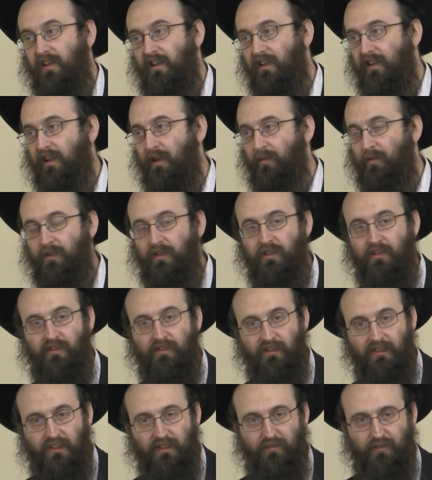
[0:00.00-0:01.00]
that were
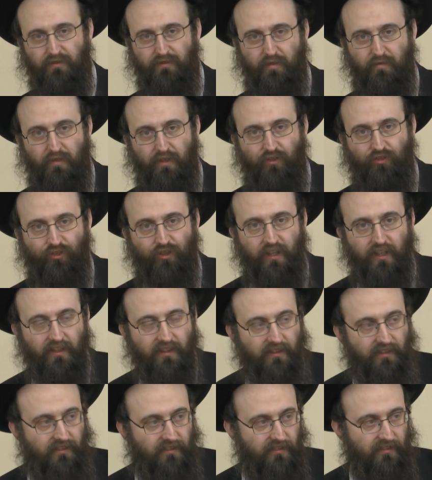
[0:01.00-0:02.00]
leaving from Tishrei.